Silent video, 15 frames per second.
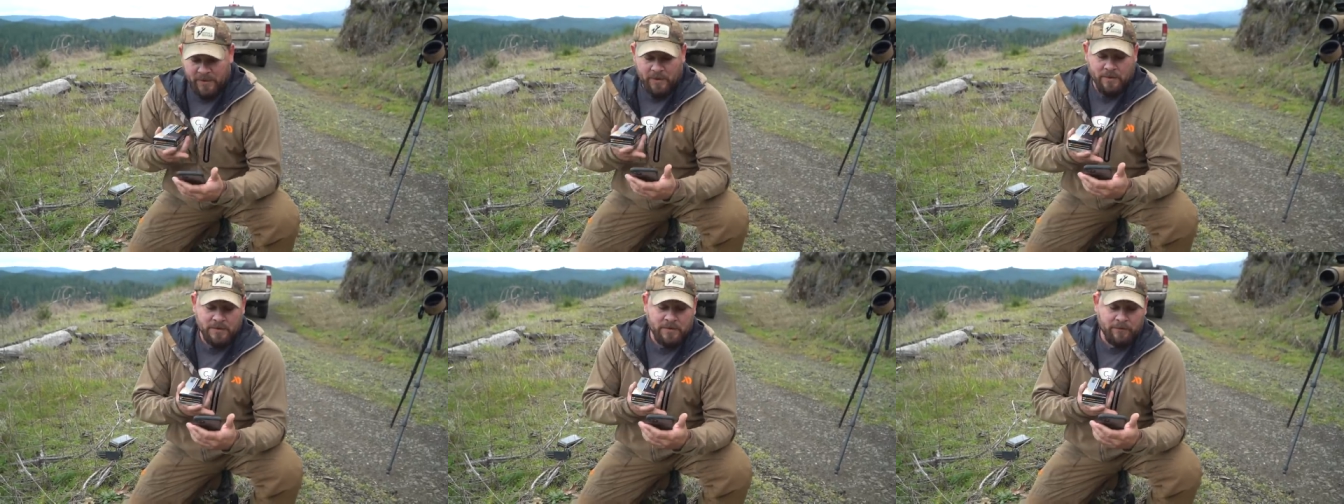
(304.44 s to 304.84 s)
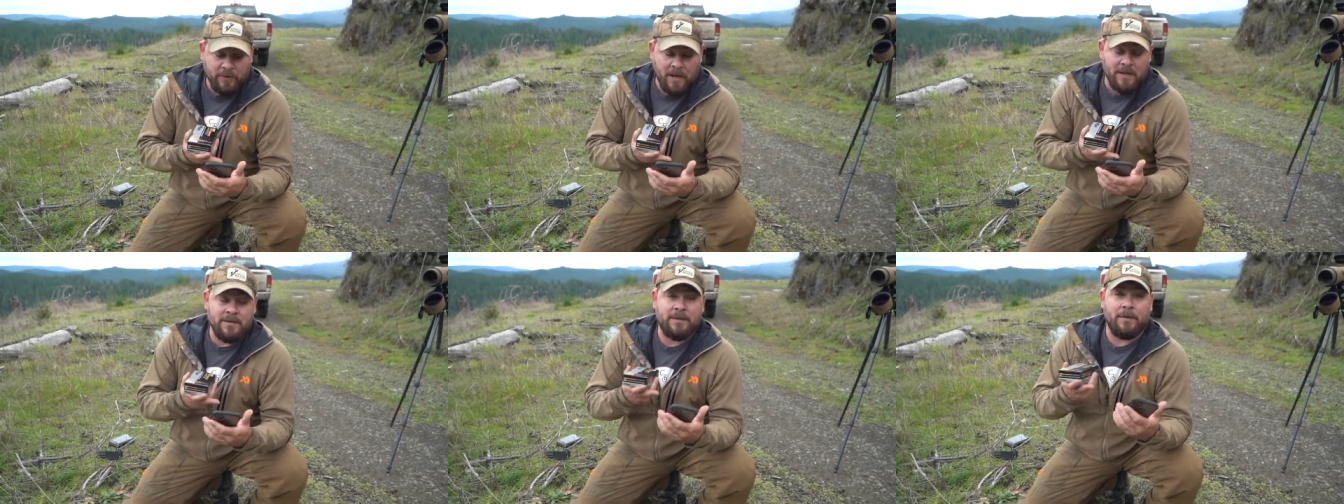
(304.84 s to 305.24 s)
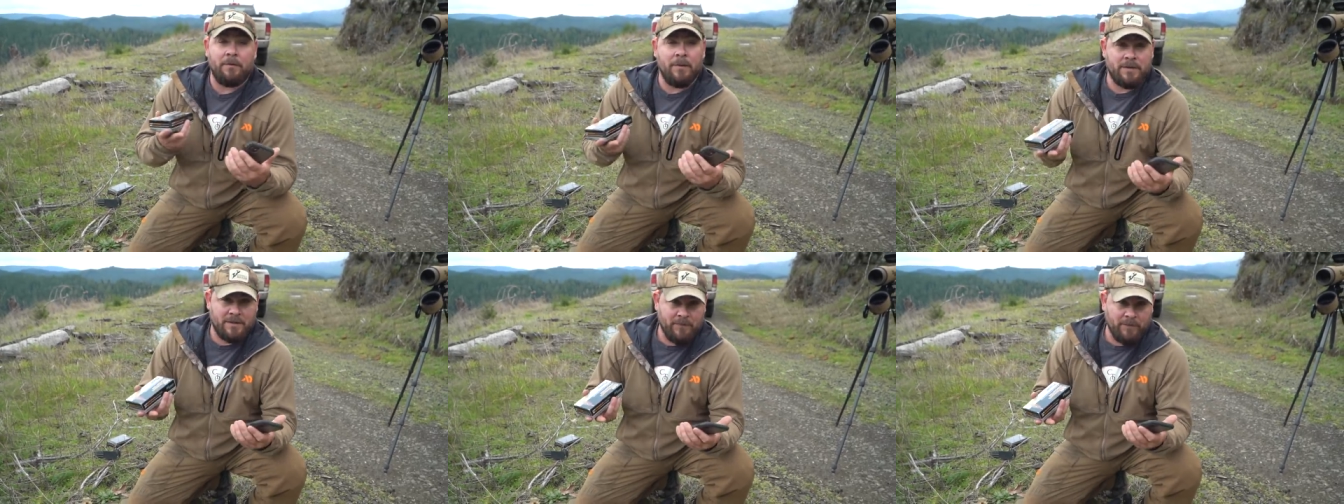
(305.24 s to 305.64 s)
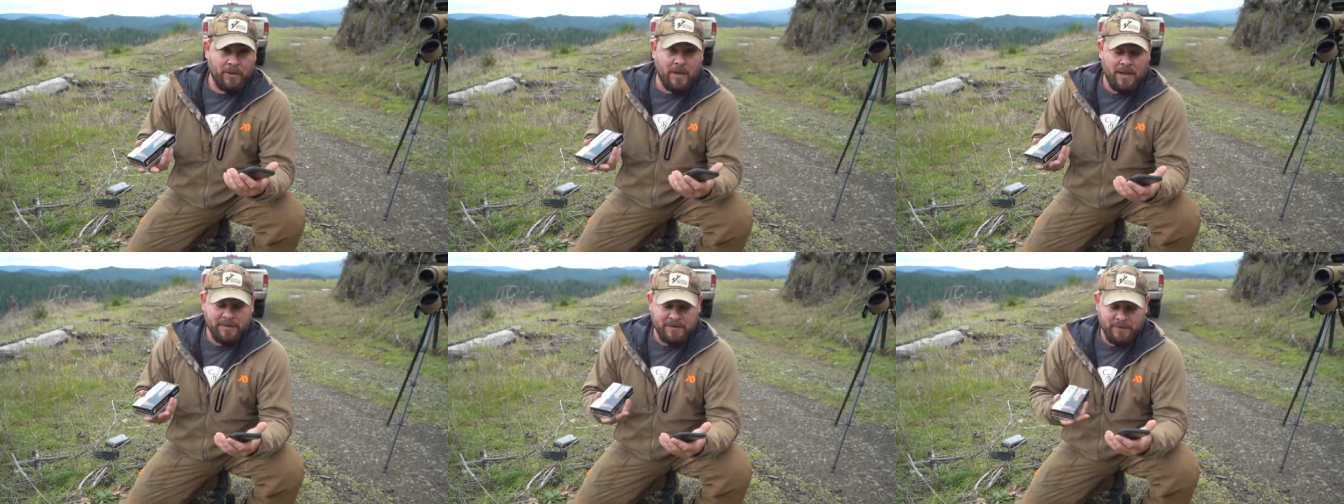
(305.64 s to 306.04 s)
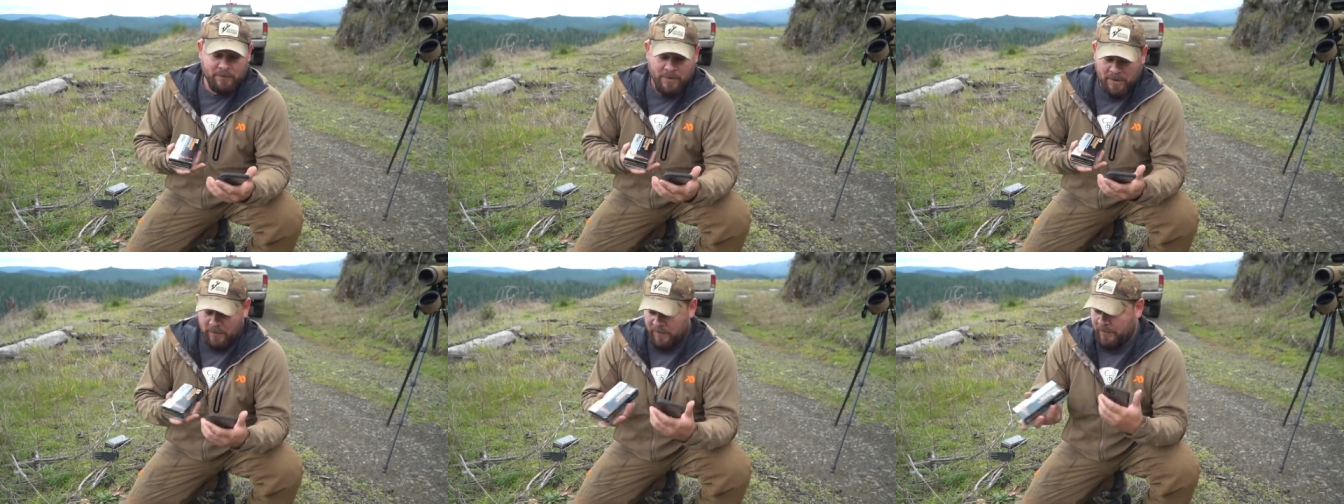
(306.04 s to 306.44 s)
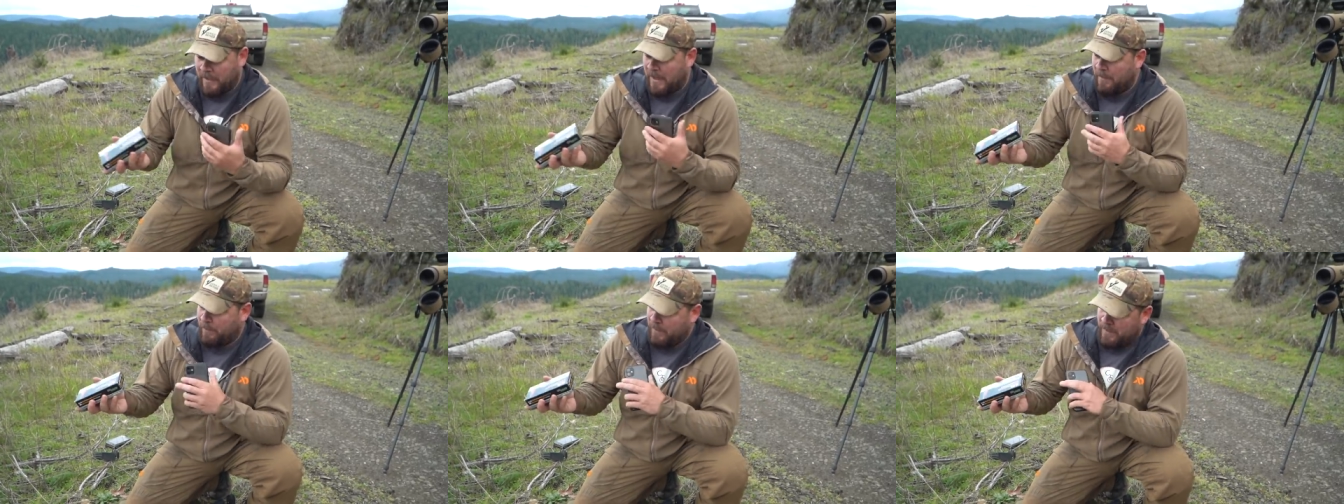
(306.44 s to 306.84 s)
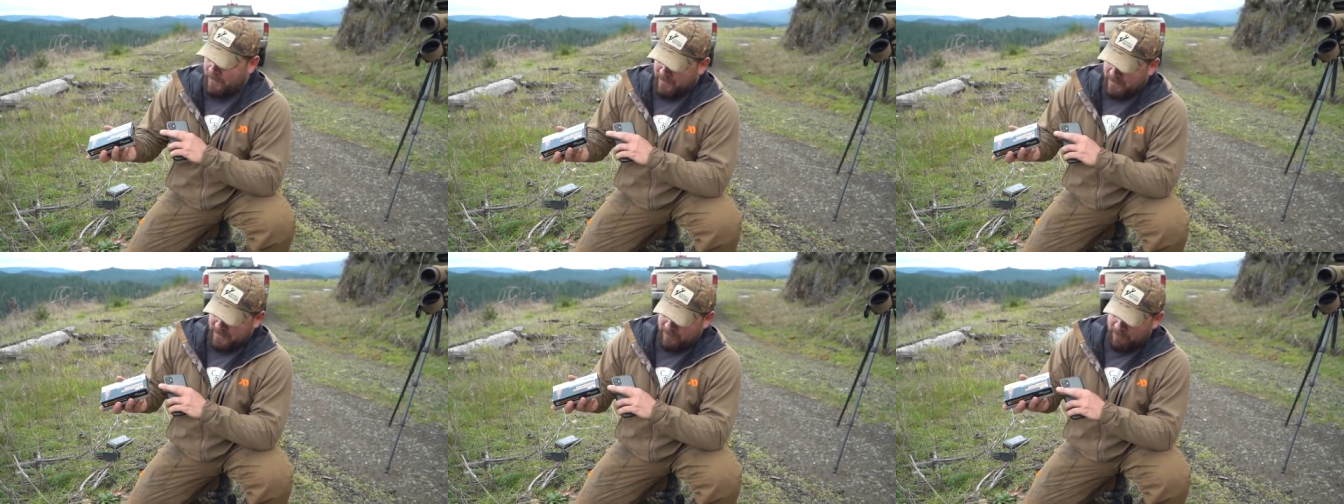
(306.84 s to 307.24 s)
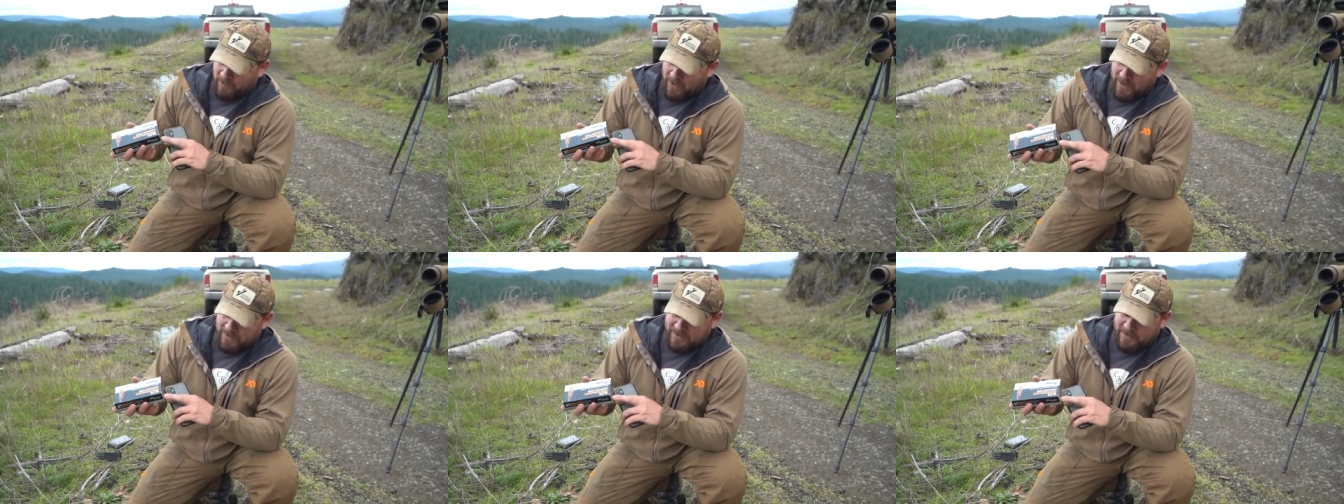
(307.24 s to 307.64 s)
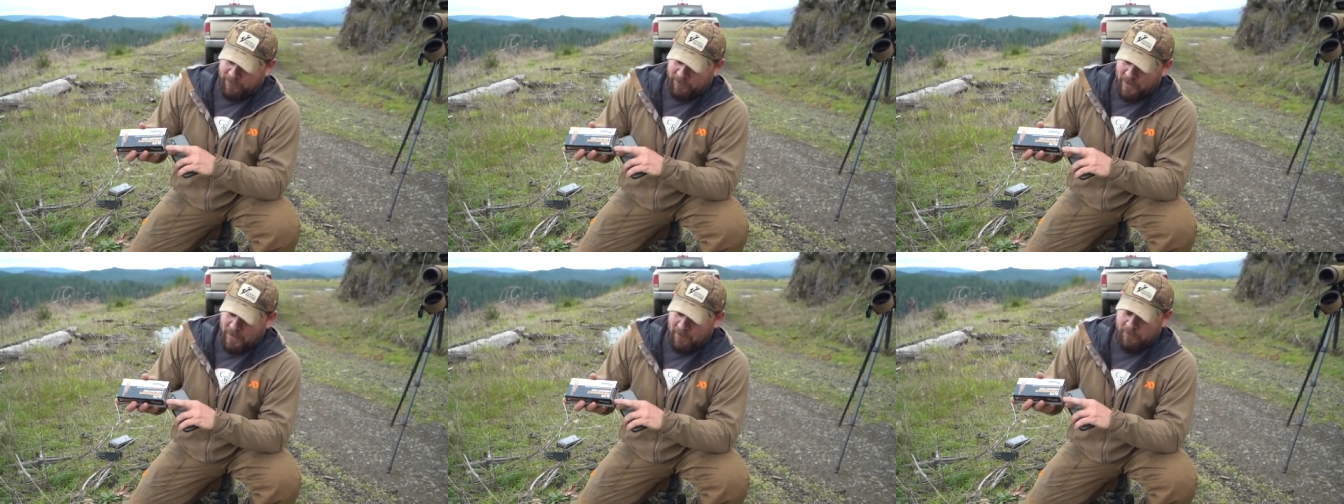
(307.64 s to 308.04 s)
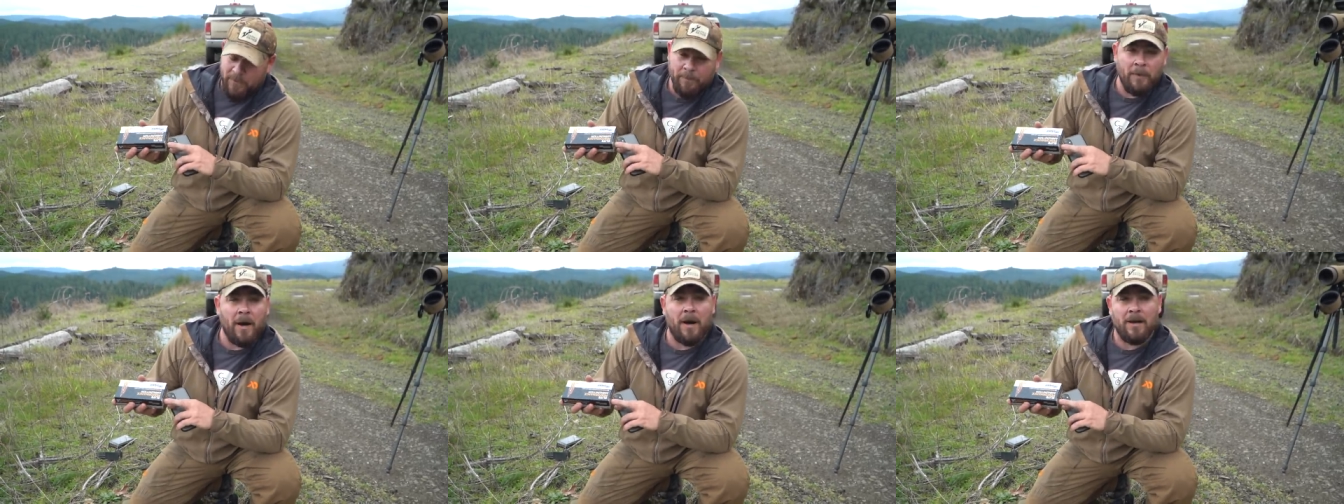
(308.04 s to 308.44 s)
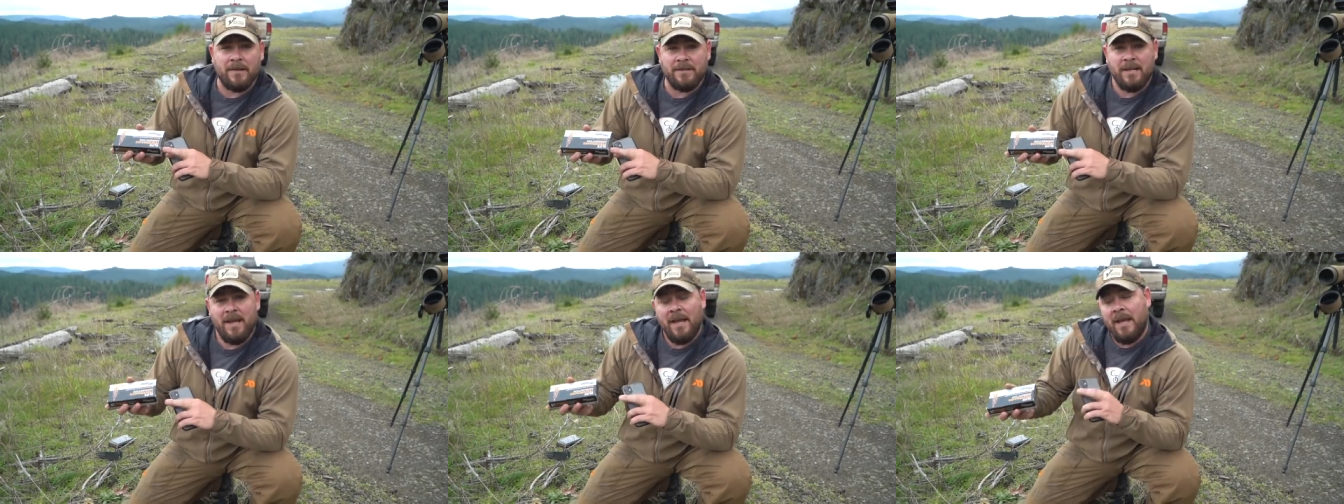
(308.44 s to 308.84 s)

it goes to velocity. What's the velocity? Well, I put in the velocity from the box.